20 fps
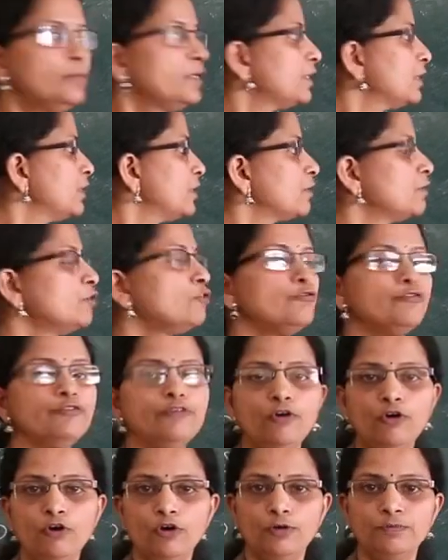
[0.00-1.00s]
mirror
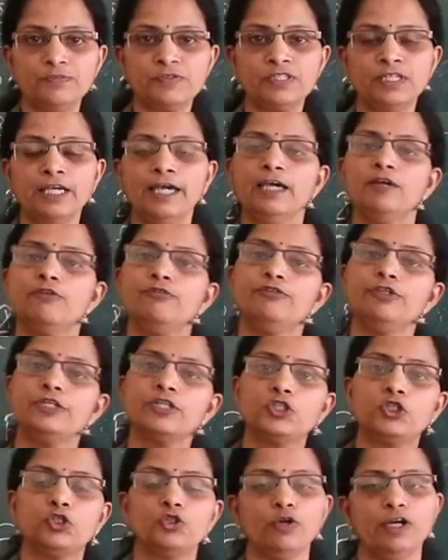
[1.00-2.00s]
forms a
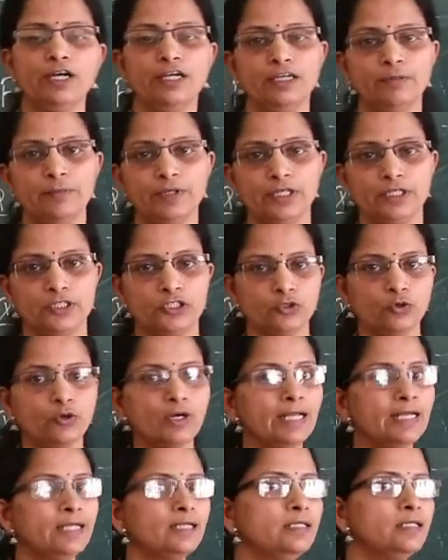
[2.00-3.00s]
virtual image.
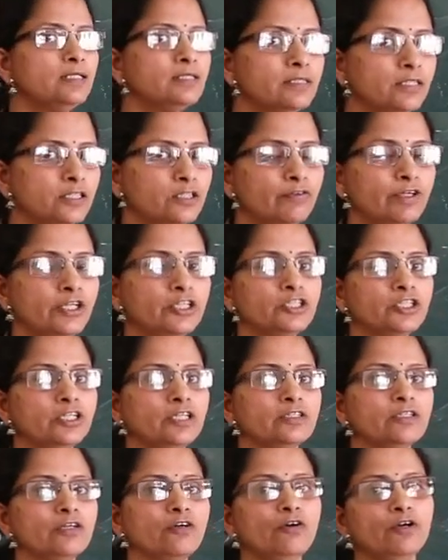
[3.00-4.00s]
Only in this
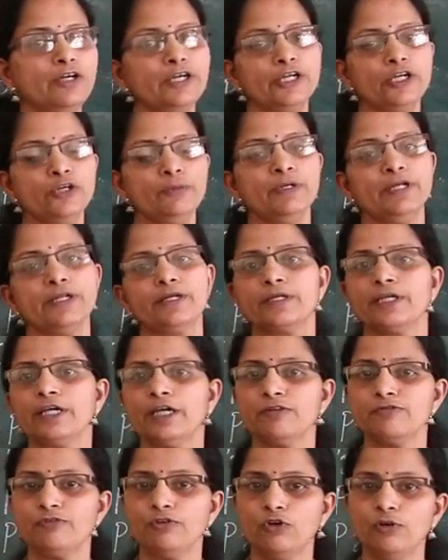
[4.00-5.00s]
situation, the concave mirror
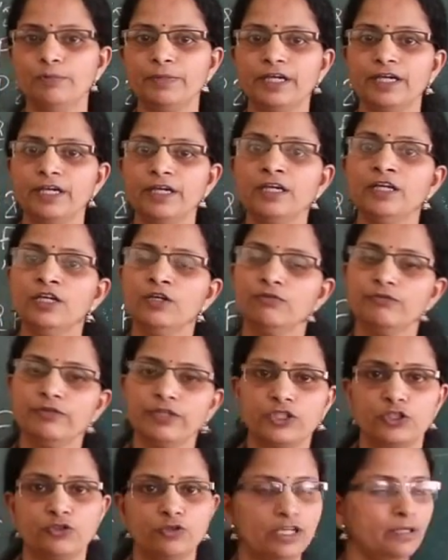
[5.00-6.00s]
can form a
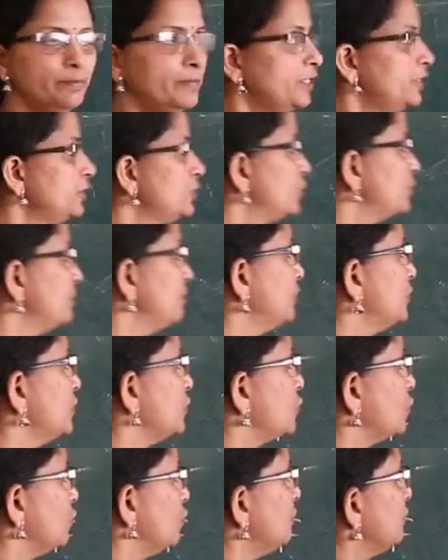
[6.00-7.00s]
virtual image.
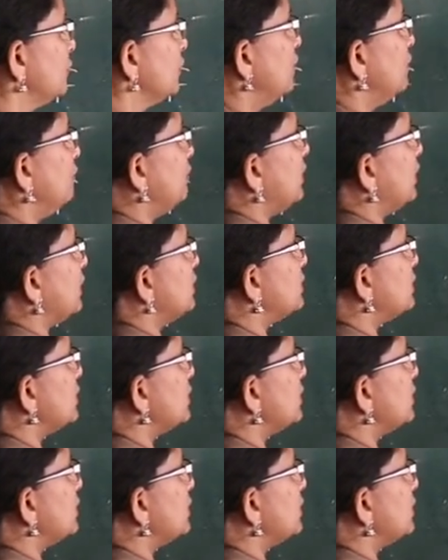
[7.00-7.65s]
So, we can